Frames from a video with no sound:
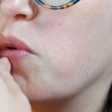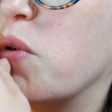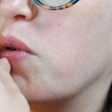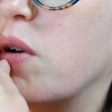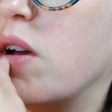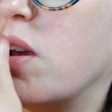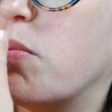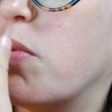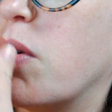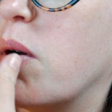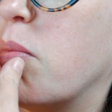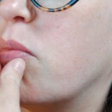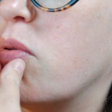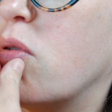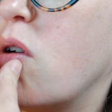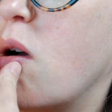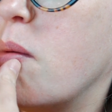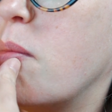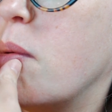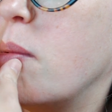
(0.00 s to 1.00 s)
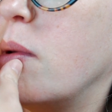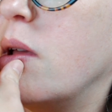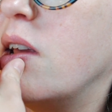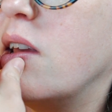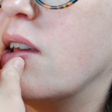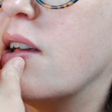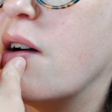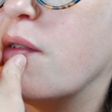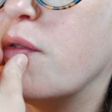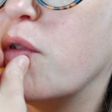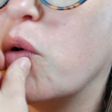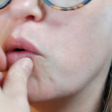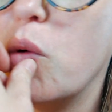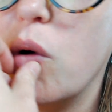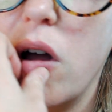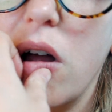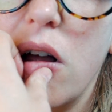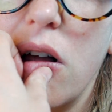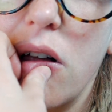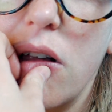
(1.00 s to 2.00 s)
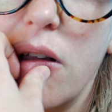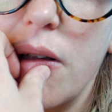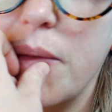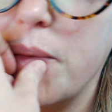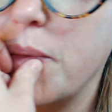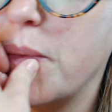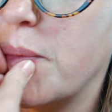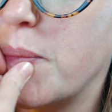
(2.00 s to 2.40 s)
to read, but probably never will.